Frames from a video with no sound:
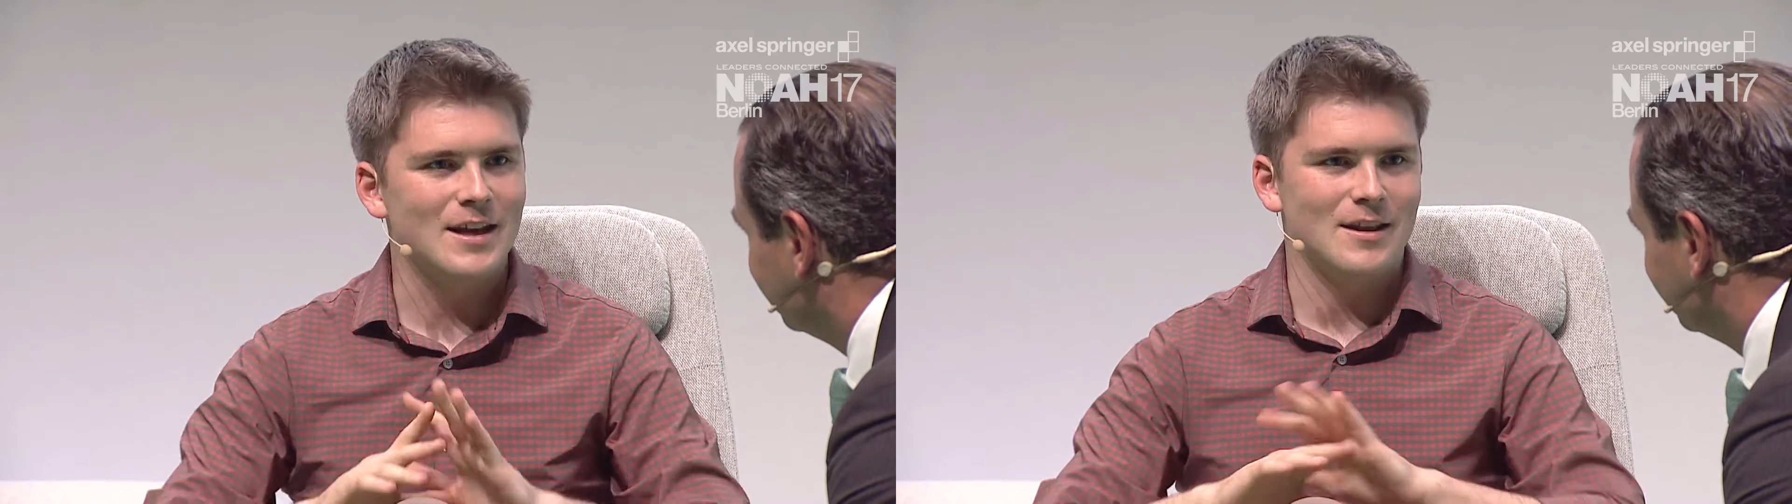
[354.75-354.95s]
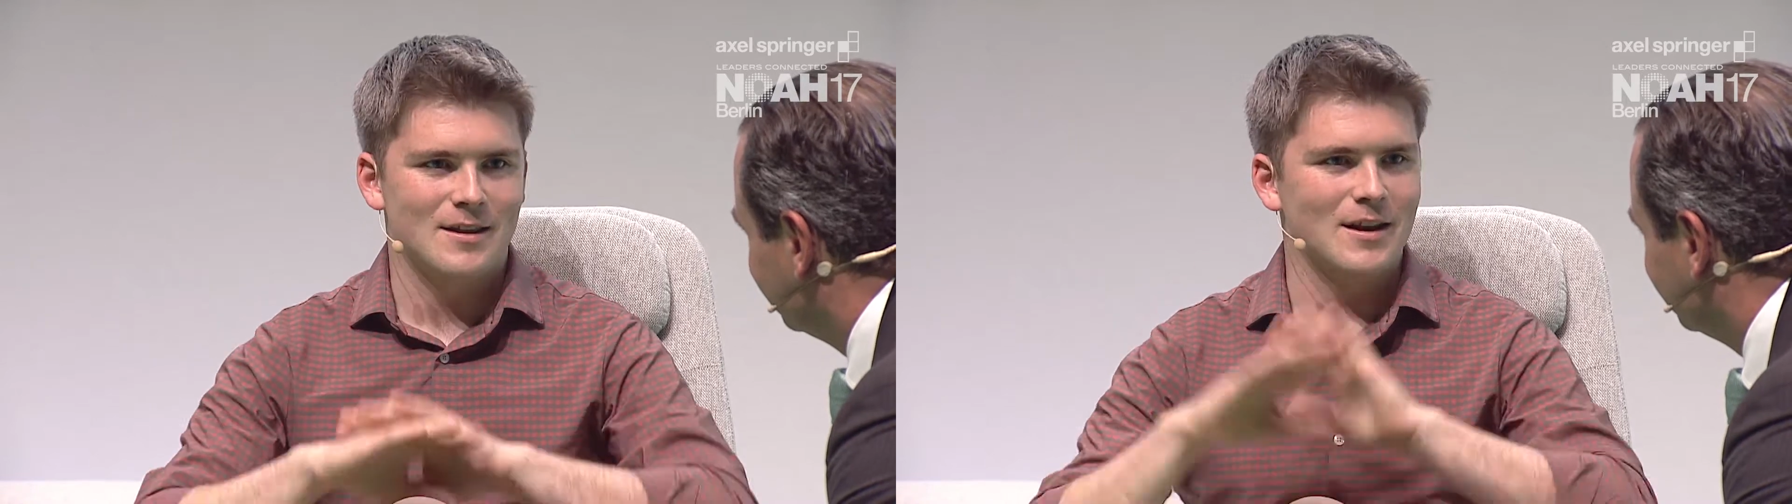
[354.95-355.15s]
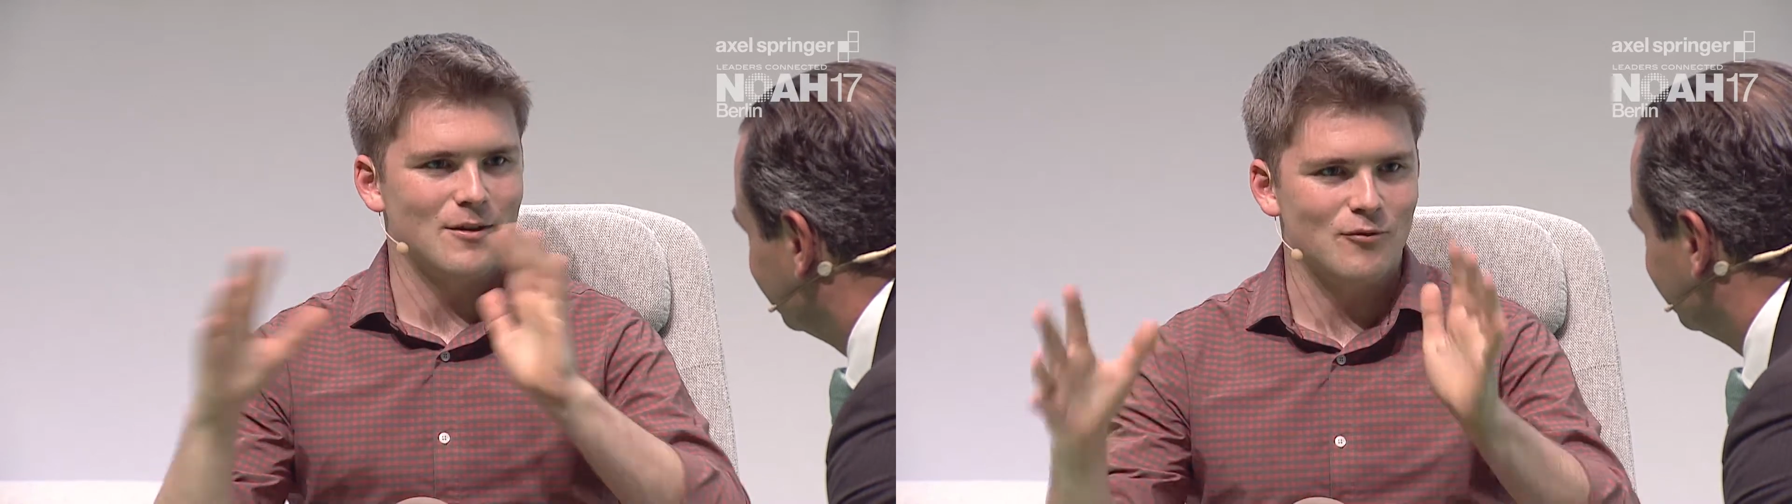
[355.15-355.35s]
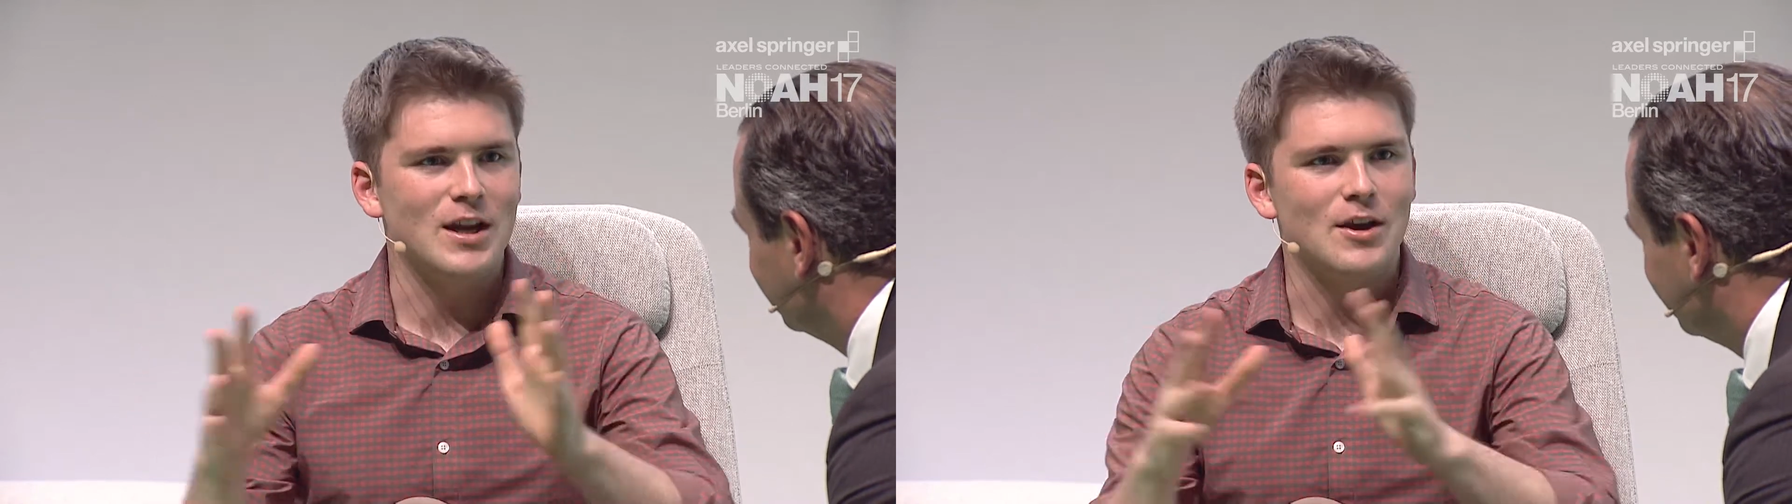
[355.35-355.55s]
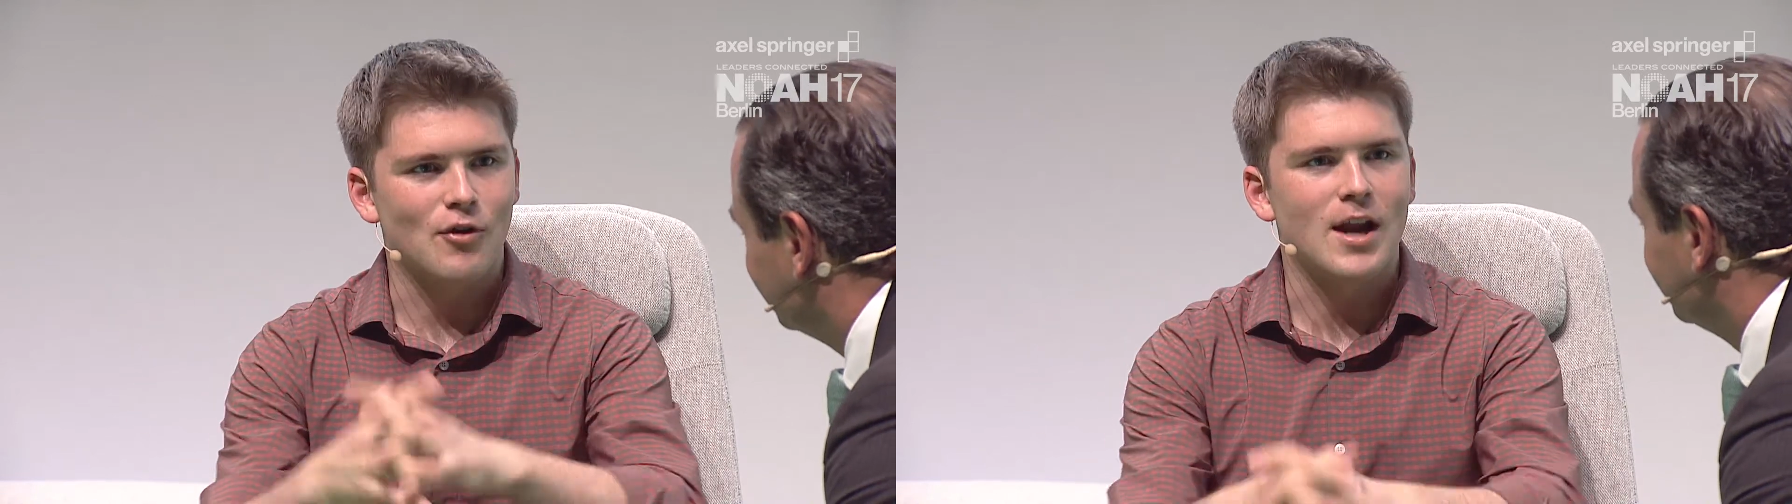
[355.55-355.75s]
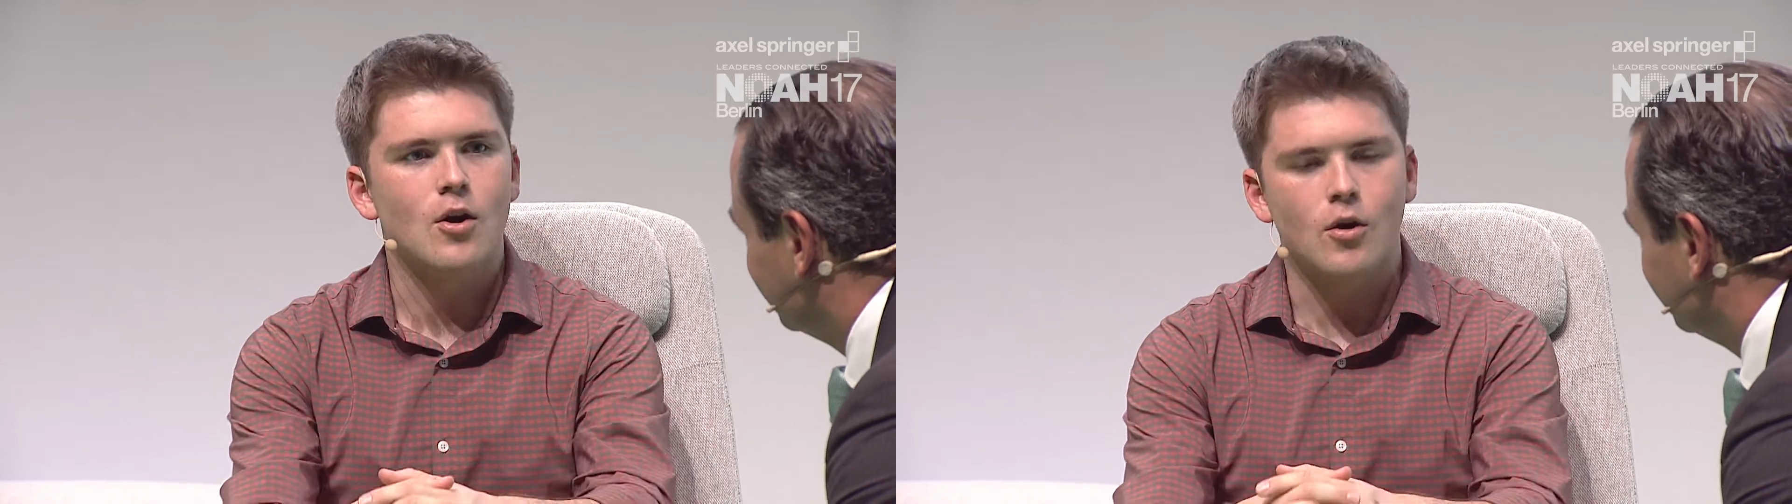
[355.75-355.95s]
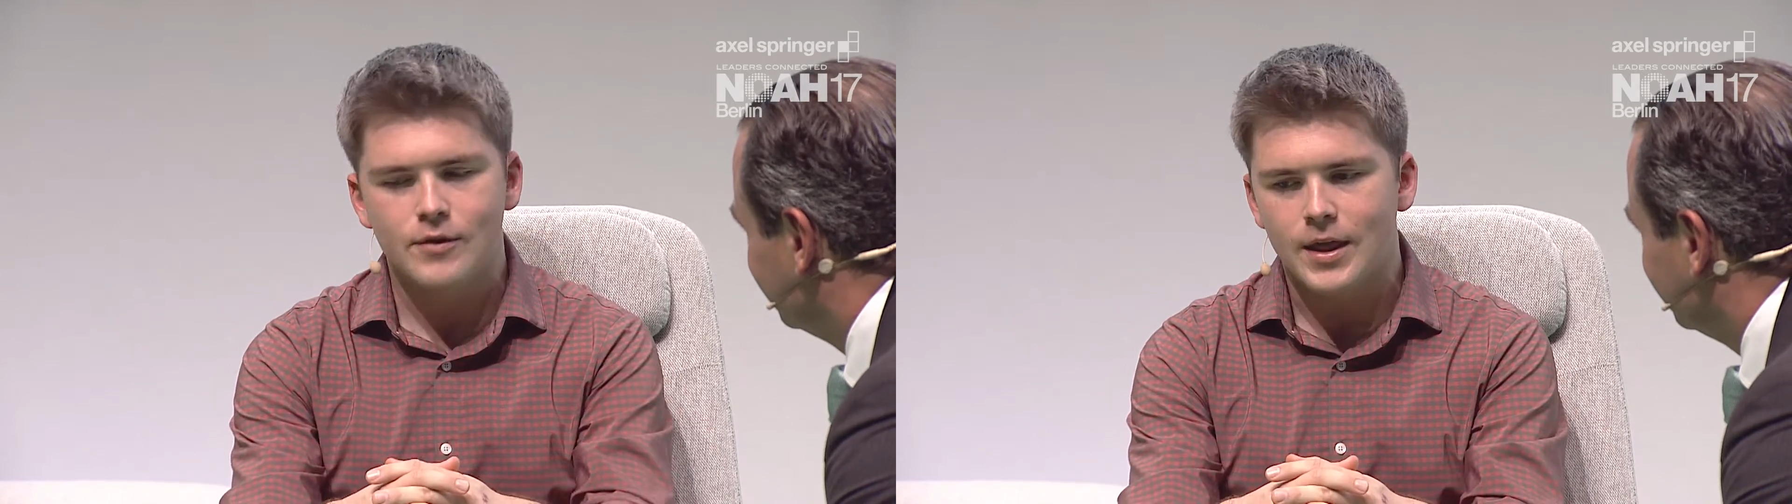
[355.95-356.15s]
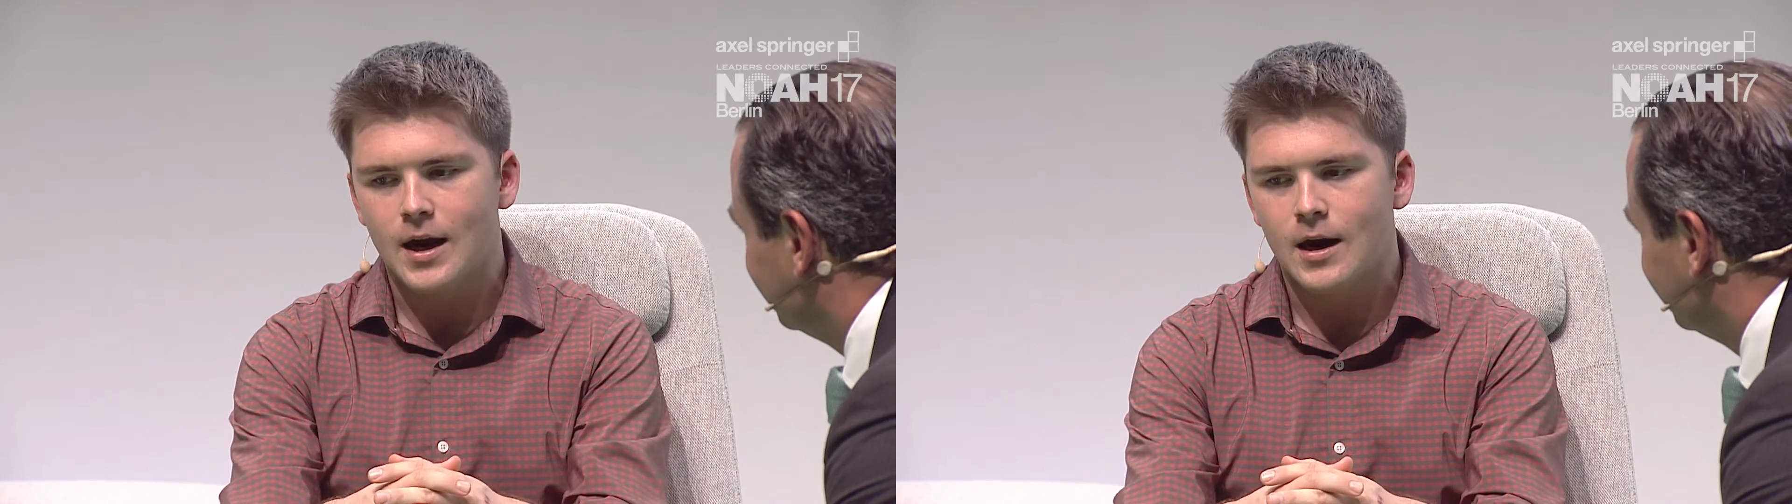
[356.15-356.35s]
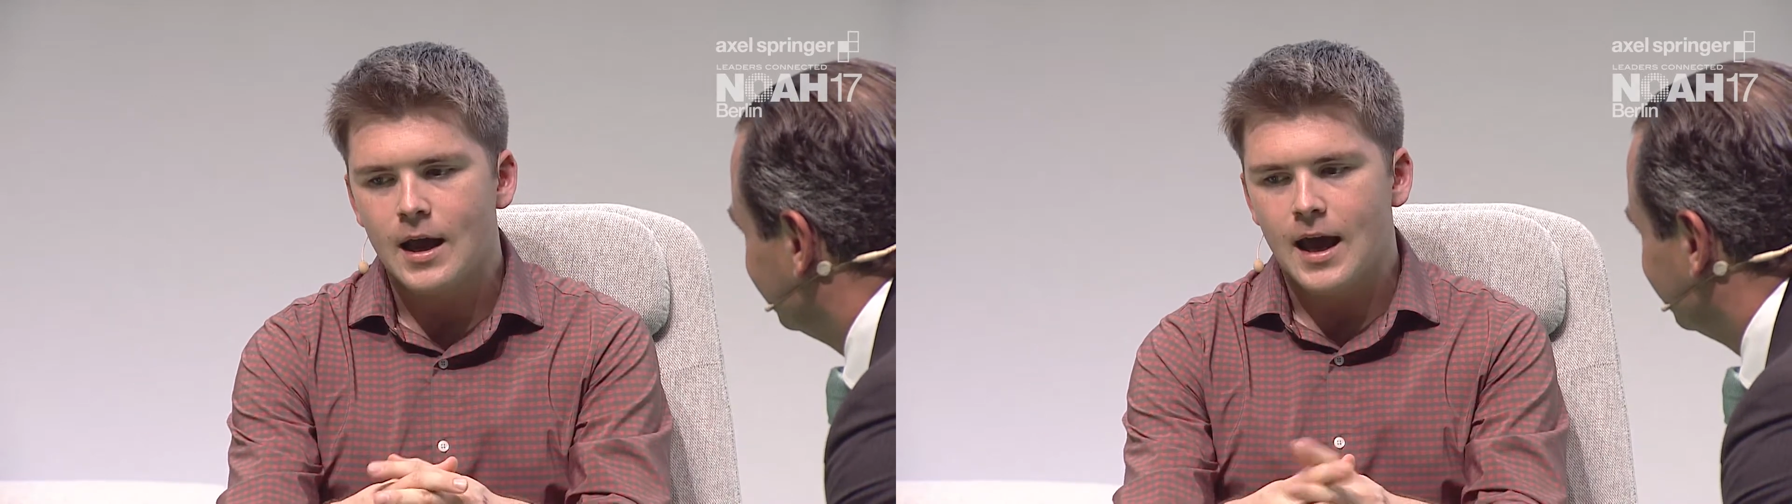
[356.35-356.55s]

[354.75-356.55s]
It is really great over there,